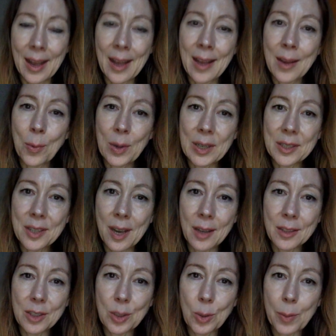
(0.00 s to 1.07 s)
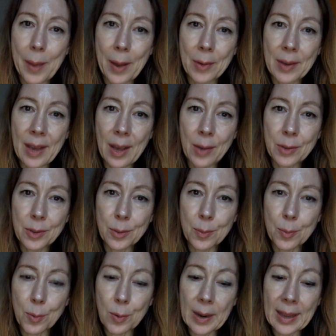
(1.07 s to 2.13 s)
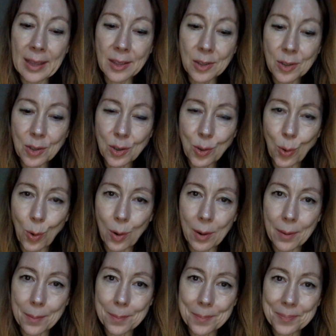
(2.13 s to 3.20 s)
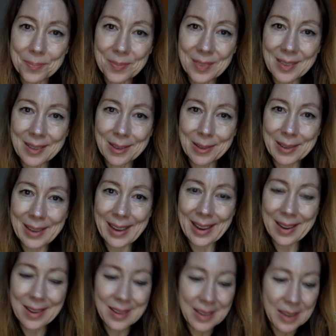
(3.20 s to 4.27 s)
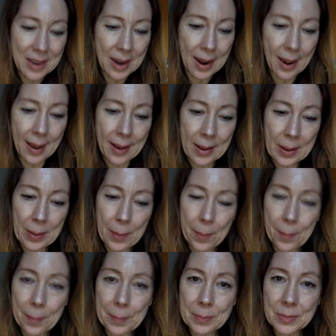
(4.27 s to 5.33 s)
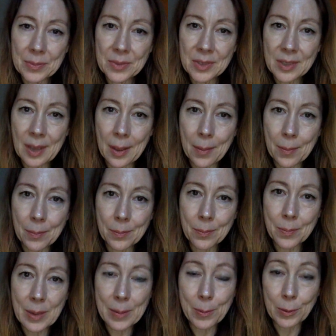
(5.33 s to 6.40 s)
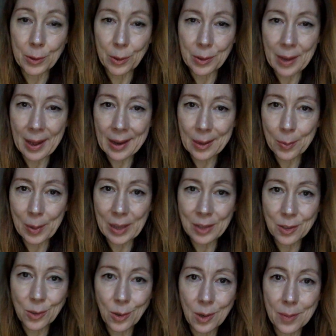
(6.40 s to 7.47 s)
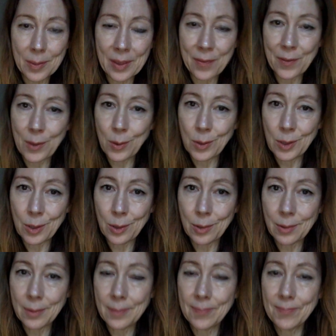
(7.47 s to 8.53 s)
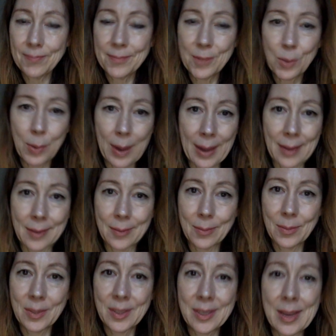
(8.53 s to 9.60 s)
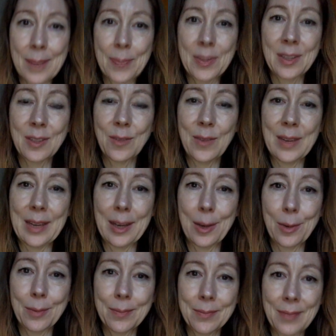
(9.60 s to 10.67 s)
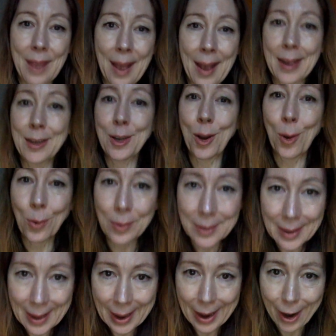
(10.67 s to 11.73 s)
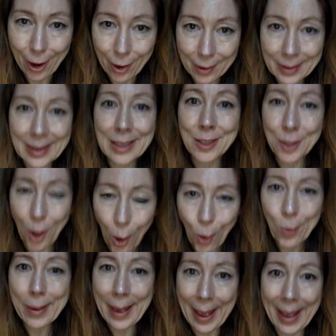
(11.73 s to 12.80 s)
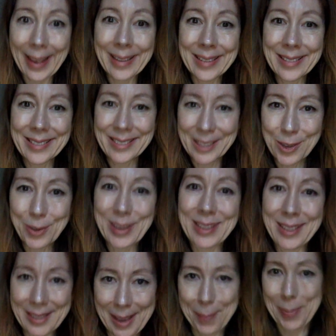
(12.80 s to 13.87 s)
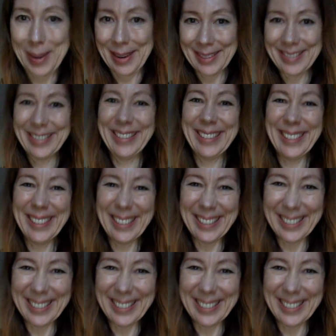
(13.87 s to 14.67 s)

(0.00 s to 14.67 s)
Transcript: I want to talk to you about how to brainstorm, okay? Um, some people don't know how to brainstorm. If you do, great. Skip this video. I don't care. It's okay. You can skip it.